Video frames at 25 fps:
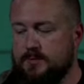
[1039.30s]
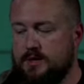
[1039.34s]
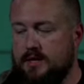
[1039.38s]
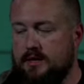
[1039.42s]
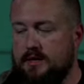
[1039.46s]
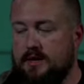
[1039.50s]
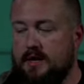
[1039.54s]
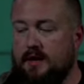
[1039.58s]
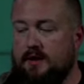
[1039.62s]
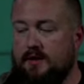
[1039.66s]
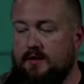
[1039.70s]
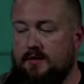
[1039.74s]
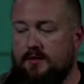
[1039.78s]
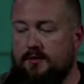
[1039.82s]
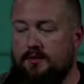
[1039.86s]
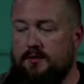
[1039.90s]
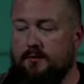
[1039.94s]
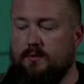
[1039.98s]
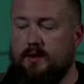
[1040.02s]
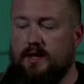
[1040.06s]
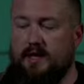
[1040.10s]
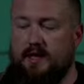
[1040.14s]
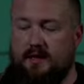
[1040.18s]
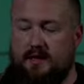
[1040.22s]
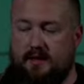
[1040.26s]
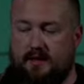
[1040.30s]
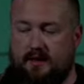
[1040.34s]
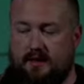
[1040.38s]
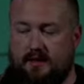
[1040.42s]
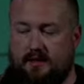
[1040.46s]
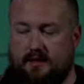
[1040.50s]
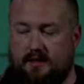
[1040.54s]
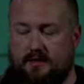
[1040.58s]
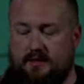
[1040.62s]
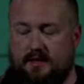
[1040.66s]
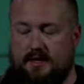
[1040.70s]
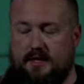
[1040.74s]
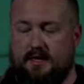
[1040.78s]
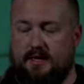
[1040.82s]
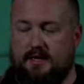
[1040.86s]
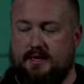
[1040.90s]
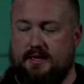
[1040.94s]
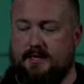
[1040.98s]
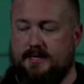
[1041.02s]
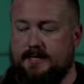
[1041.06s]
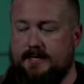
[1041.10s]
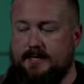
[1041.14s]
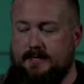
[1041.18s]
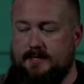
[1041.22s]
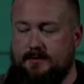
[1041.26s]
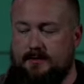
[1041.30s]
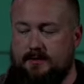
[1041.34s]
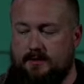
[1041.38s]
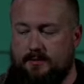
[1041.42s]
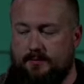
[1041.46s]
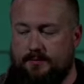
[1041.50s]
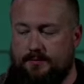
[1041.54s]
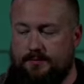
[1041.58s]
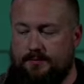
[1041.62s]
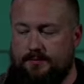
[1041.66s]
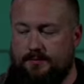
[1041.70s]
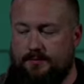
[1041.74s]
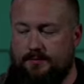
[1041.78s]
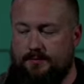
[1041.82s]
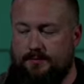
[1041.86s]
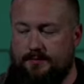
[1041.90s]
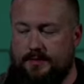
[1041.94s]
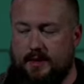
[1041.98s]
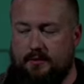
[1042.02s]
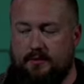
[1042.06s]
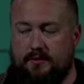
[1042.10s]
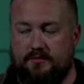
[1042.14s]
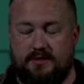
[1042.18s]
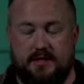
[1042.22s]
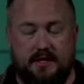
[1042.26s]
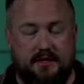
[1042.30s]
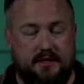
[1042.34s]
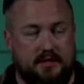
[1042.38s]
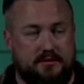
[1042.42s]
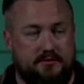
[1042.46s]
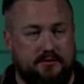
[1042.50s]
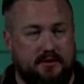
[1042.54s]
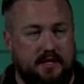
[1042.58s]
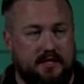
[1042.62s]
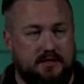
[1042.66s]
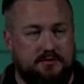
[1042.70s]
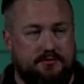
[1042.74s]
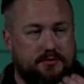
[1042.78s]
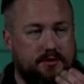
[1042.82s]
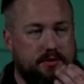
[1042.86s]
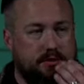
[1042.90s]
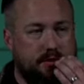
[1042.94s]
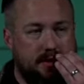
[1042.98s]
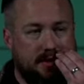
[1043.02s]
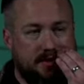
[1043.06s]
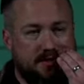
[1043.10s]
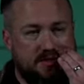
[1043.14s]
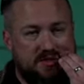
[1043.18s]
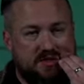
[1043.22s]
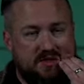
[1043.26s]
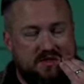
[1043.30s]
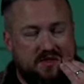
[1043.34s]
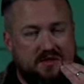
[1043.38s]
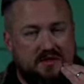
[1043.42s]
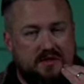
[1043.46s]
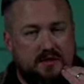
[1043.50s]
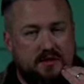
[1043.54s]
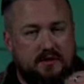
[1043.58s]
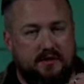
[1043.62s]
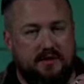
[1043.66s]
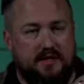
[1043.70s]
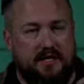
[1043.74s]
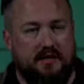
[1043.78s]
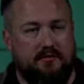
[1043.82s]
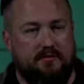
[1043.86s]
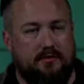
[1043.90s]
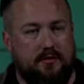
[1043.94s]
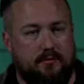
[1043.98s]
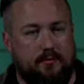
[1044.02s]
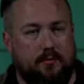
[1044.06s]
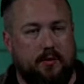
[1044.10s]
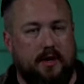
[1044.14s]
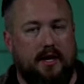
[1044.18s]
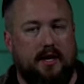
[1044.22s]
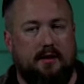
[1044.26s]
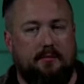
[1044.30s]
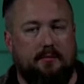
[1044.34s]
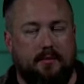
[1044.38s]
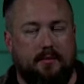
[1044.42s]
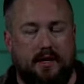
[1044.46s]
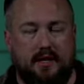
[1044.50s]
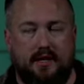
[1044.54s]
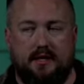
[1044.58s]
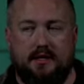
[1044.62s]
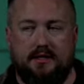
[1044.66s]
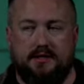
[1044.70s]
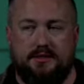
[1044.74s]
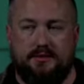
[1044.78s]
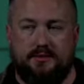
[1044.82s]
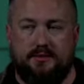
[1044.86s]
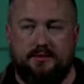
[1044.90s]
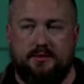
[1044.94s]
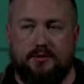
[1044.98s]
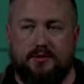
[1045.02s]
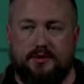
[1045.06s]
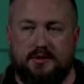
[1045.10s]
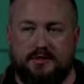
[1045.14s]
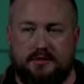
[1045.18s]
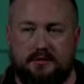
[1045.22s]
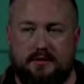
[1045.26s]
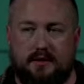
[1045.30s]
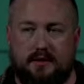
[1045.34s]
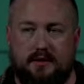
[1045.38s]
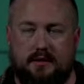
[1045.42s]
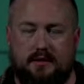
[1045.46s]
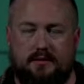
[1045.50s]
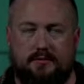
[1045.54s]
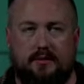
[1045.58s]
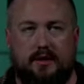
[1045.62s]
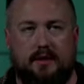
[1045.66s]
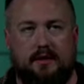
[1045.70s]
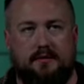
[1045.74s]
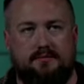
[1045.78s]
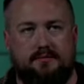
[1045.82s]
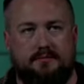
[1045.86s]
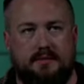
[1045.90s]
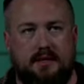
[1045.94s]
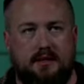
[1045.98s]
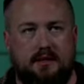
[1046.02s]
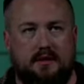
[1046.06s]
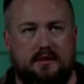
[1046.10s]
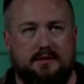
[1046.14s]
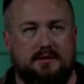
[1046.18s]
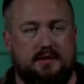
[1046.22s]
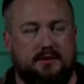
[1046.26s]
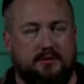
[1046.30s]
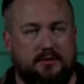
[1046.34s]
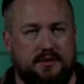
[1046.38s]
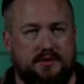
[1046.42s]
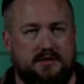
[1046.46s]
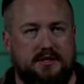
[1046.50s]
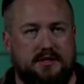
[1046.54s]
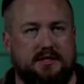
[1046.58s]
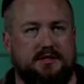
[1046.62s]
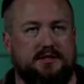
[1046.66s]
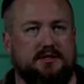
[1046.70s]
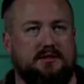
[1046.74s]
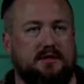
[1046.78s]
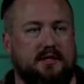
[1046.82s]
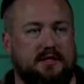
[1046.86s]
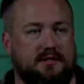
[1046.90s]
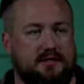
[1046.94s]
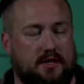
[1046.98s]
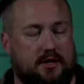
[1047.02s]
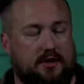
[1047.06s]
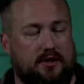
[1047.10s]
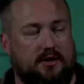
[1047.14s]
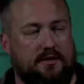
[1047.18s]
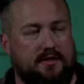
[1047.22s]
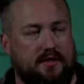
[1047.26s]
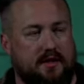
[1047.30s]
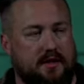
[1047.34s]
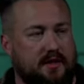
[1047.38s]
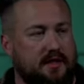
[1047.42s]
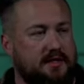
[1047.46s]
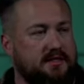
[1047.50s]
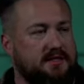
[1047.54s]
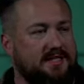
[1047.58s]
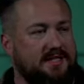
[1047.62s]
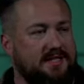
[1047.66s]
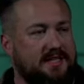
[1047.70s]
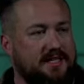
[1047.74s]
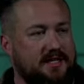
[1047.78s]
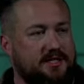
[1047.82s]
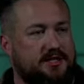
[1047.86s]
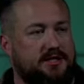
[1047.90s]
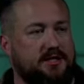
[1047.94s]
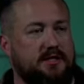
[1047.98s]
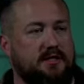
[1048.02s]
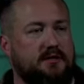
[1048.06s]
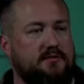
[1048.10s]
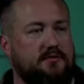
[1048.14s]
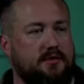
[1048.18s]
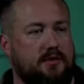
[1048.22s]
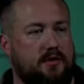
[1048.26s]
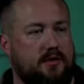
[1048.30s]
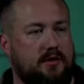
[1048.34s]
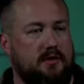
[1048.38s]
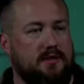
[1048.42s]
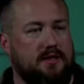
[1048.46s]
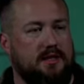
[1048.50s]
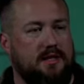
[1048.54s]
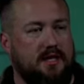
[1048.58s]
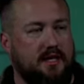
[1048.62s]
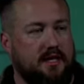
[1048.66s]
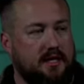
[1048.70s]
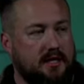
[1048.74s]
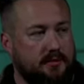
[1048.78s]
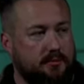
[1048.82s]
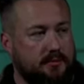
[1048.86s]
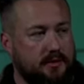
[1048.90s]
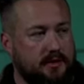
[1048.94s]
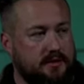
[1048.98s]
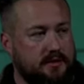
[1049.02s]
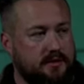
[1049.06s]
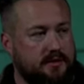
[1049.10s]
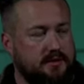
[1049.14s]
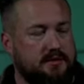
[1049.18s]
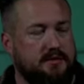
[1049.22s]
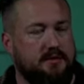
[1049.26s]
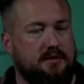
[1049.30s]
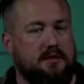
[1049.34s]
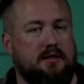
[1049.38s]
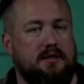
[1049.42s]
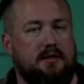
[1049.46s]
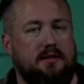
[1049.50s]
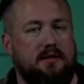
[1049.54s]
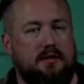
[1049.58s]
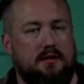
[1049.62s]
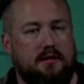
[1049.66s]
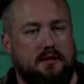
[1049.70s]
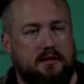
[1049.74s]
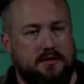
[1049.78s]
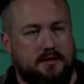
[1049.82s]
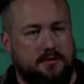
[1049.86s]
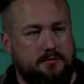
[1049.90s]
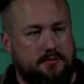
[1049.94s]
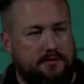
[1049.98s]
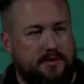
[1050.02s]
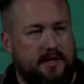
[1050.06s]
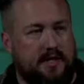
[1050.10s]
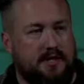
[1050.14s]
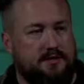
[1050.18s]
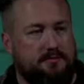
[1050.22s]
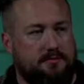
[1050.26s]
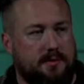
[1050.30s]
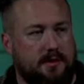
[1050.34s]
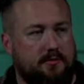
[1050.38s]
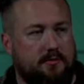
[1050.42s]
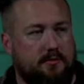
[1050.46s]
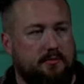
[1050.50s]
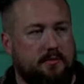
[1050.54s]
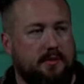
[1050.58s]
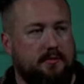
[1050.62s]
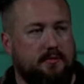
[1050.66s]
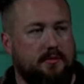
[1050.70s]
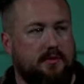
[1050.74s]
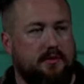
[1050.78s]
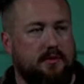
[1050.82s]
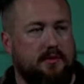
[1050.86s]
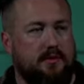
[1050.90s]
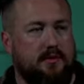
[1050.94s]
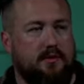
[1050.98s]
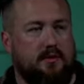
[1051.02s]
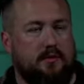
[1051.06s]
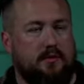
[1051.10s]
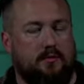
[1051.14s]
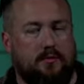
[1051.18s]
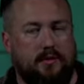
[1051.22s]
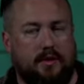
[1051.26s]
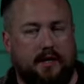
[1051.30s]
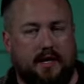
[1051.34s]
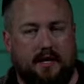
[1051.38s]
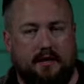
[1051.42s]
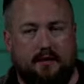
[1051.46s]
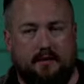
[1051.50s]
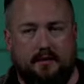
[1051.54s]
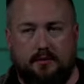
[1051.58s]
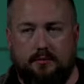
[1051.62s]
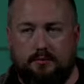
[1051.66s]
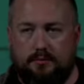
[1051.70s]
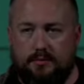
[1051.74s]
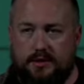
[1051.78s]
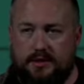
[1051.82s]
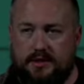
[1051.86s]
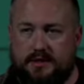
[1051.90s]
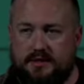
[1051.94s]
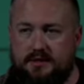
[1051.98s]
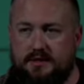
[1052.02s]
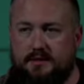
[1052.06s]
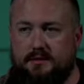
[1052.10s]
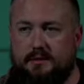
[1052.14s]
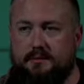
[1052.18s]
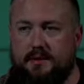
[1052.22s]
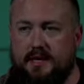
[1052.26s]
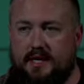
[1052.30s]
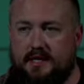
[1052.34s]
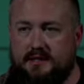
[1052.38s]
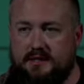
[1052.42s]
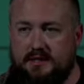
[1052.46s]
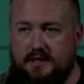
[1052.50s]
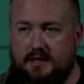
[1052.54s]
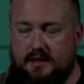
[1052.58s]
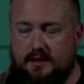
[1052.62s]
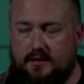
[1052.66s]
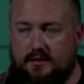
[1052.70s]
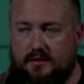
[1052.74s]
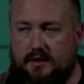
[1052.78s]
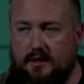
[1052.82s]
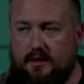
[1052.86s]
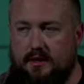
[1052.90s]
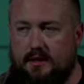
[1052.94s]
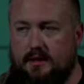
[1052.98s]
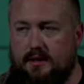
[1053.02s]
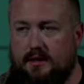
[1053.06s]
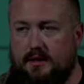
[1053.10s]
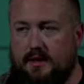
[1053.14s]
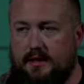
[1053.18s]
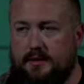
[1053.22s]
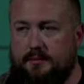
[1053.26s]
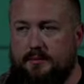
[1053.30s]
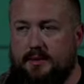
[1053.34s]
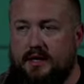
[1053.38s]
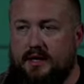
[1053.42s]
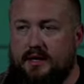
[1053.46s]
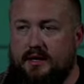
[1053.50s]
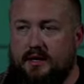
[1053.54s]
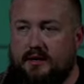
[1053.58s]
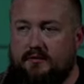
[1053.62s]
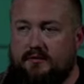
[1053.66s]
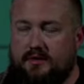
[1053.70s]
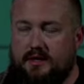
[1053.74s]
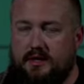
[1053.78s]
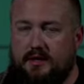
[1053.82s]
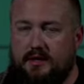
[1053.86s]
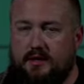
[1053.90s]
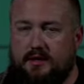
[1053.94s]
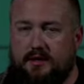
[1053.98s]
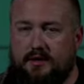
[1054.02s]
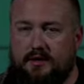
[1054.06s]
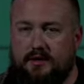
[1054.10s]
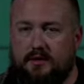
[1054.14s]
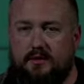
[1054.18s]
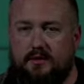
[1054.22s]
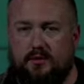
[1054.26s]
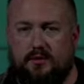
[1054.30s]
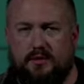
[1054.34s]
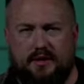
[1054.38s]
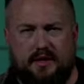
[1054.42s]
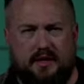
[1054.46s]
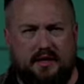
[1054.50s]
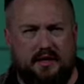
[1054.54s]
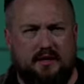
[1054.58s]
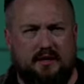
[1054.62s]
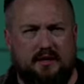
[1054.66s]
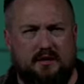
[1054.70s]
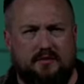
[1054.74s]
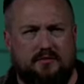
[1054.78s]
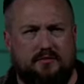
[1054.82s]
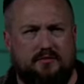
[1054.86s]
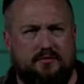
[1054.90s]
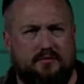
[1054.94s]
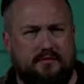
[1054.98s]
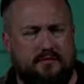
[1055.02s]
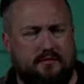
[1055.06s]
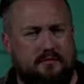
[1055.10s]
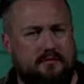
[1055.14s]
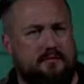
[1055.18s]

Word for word: now, the way that, uh, that we've done this for the last few years and given away money is through an organization, uh, well, it's not an organization, it's our thing. It's an initiative called Kingdom Builders. Some of you guys may remember we had little books that we passed out at the beginning of the year or the end of